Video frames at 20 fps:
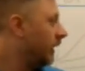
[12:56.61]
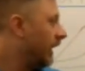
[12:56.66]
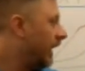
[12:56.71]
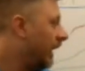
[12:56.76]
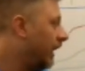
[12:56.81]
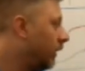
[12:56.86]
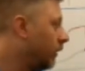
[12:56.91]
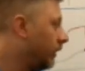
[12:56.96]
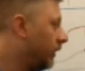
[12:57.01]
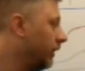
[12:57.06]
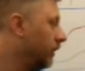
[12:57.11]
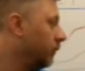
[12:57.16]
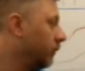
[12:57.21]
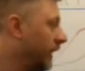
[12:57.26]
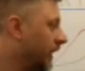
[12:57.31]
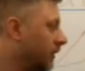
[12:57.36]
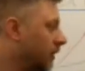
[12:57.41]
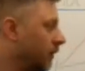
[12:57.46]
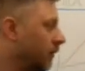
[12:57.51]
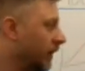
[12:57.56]
how good
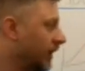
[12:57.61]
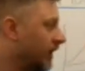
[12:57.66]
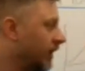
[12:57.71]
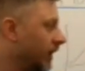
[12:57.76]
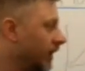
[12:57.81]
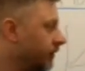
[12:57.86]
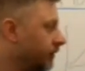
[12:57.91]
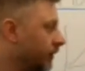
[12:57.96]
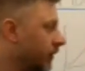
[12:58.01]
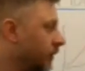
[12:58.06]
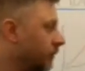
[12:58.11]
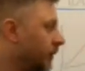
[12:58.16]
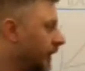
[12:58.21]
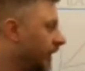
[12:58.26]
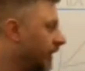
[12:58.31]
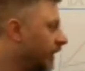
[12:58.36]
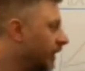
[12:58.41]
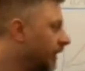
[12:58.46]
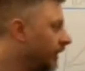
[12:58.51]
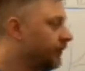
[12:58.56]
we can recover,
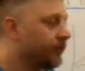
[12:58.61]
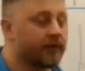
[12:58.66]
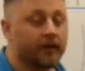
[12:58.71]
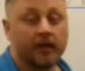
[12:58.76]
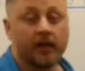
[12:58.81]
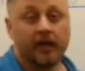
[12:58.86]
because